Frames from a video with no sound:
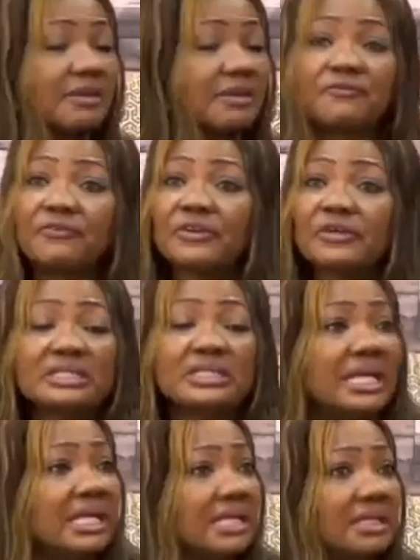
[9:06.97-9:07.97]
Filled
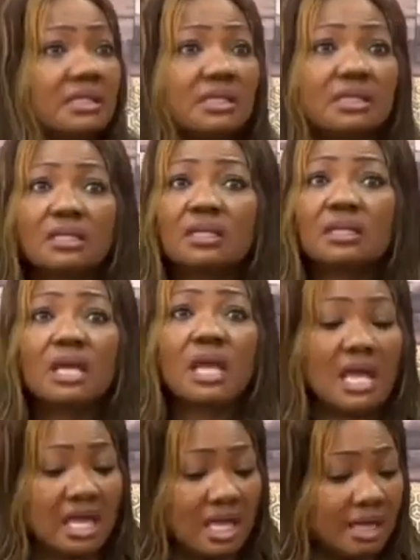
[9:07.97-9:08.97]
in.
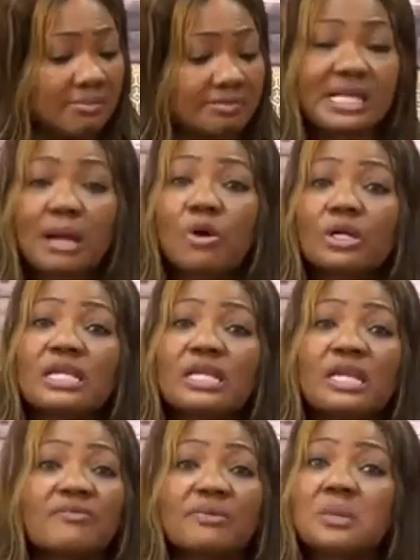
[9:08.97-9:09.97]
Somebody
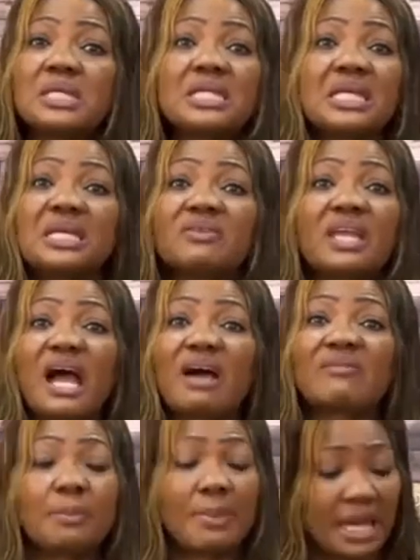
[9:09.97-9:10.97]
gave him, he didn't even
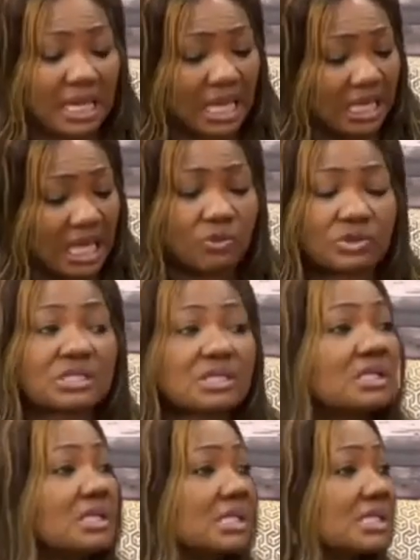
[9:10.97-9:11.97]
have a bank account.
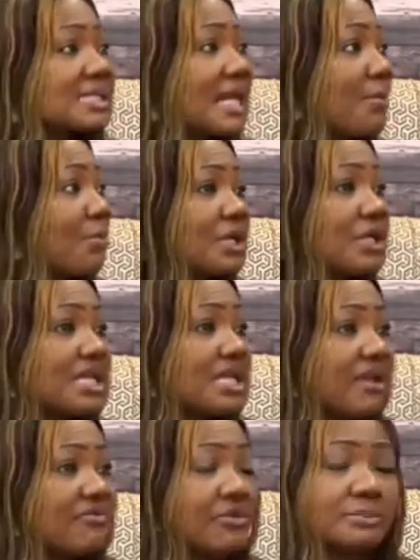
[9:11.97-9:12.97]
Somebody
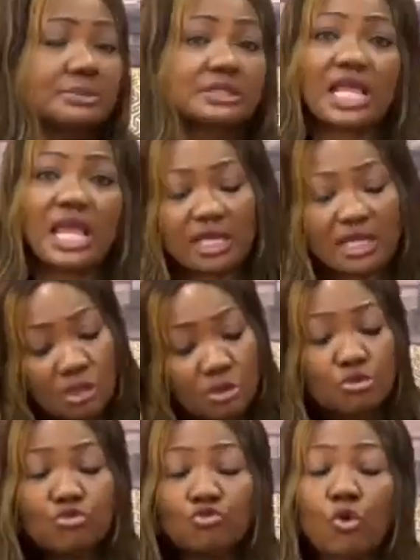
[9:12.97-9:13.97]
gave him check.
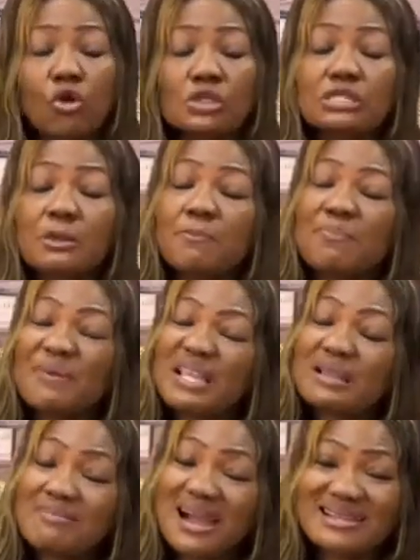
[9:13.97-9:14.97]
Wrote
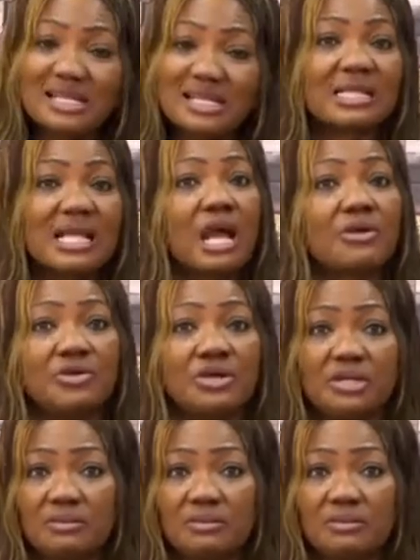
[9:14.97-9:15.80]
big money, dowry.